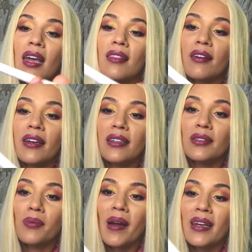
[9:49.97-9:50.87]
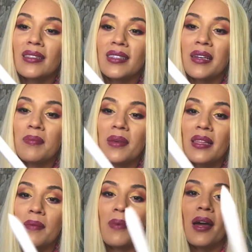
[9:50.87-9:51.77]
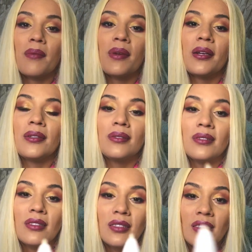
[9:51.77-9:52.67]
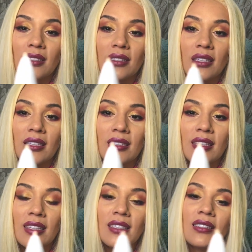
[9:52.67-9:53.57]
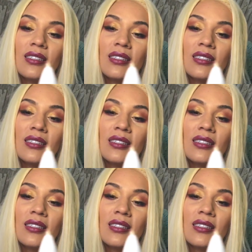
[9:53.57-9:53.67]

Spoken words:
There is a white tip at the bottom here. Can you see this?